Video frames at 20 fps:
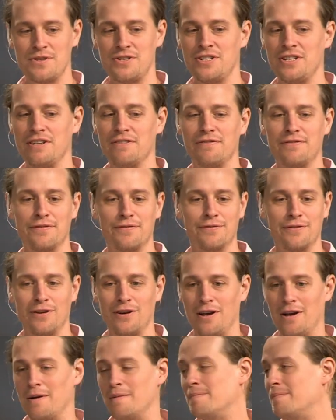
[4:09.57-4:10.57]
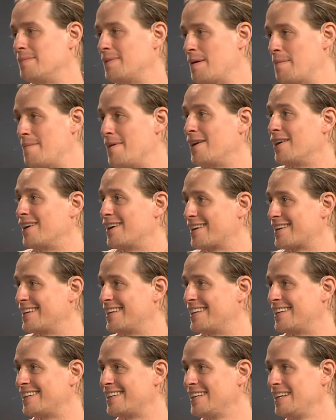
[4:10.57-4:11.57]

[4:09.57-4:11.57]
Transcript: shift from America.